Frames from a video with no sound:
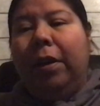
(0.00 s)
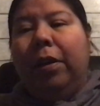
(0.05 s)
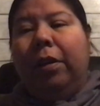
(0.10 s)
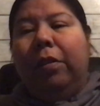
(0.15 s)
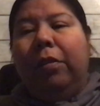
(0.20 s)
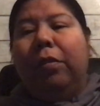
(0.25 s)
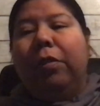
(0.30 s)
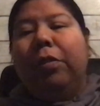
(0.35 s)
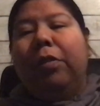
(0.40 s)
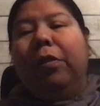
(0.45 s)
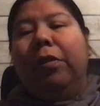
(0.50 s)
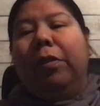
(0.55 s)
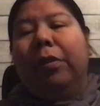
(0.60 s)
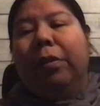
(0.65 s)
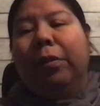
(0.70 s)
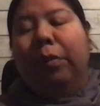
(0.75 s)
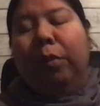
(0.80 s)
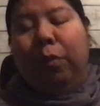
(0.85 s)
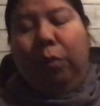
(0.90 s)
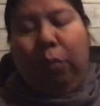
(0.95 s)
to
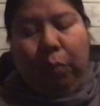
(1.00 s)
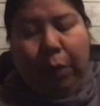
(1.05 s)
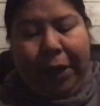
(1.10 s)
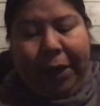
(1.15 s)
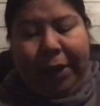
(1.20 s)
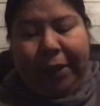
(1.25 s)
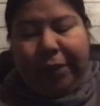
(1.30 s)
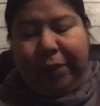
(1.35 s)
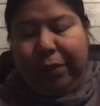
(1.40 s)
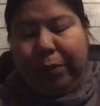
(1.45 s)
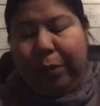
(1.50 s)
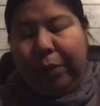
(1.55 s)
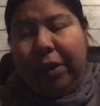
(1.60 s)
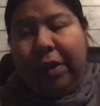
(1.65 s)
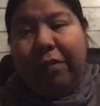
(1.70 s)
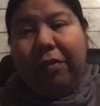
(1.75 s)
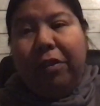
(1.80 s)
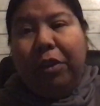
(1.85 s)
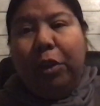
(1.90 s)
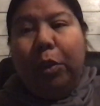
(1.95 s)
your waist,
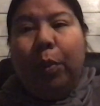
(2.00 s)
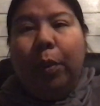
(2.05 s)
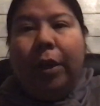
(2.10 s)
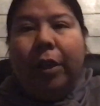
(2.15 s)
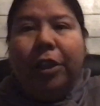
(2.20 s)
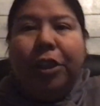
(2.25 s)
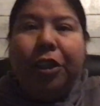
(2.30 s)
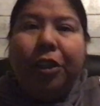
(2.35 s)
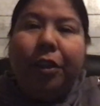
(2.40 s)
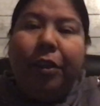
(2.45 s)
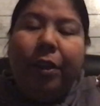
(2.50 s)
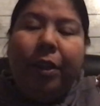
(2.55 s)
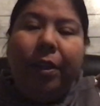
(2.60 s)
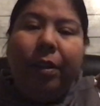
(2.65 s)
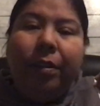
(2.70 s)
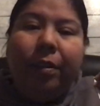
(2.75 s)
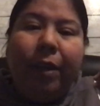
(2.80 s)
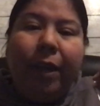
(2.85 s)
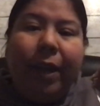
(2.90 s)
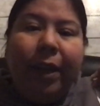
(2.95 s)
wherever you want your hoodie
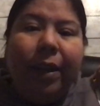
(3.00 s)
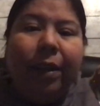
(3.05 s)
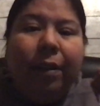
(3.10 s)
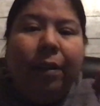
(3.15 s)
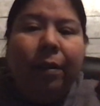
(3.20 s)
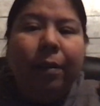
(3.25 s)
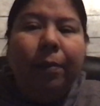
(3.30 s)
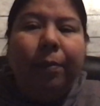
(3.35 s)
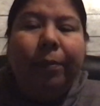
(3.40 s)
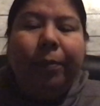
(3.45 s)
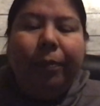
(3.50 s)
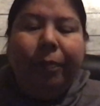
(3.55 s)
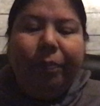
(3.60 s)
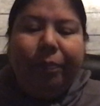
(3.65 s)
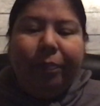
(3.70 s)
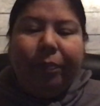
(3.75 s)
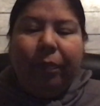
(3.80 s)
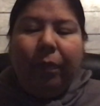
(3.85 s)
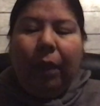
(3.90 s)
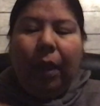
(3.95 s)
to end.
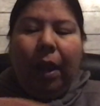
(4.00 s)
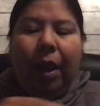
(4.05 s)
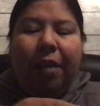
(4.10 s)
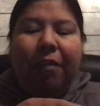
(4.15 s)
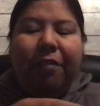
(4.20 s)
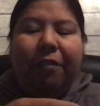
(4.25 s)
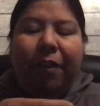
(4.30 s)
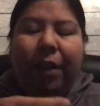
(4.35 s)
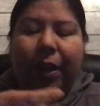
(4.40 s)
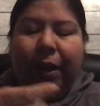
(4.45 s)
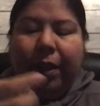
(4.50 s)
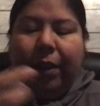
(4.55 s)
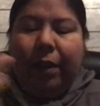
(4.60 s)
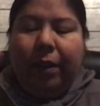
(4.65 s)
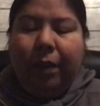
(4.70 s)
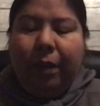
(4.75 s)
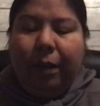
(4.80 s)
I find